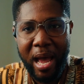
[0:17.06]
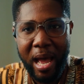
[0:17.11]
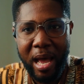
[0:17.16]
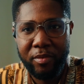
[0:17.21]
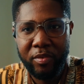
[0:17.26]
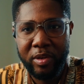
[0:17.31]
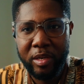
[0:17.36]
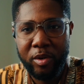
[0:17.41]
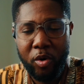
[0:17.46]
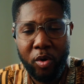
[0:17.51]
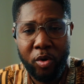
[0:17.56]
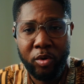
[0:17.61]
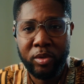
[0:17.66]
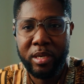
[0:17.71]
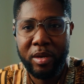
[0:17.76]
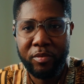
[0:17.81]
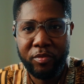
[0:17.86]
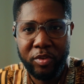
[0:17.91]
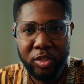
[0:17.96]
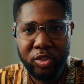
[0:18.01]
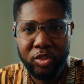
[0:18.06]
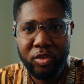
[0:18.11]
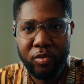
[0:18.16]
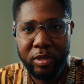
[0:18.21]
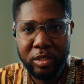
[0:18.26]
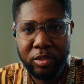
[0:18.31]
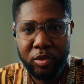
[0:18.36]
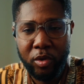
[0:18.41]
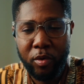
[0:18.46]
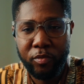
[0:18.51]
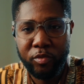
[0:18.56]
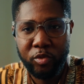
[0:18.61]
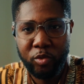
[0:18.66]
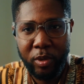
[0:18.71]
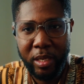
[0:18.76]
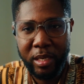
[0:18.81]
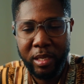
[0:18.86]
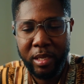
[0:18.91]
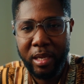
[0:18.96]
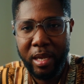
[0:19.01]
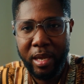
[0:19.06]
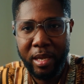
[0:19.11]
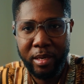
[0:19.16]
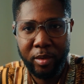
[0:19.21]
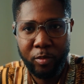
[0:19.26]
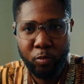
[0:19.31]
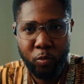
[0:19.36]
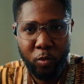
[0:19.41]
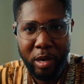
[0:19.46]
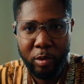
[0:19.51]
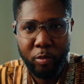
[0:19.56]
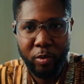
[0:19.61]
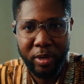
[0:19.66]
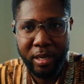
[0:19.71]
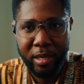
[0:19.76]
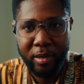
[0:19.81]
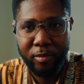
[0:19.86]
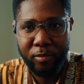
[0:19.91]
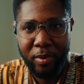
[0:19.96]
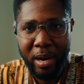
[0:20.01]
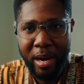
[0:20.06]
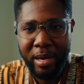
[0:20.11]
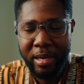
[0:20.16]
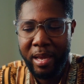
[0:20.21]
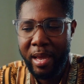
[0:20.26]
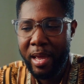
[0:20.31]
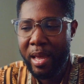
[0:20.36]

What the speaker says: have it on DaVinci Resolve 20 and work with it, right?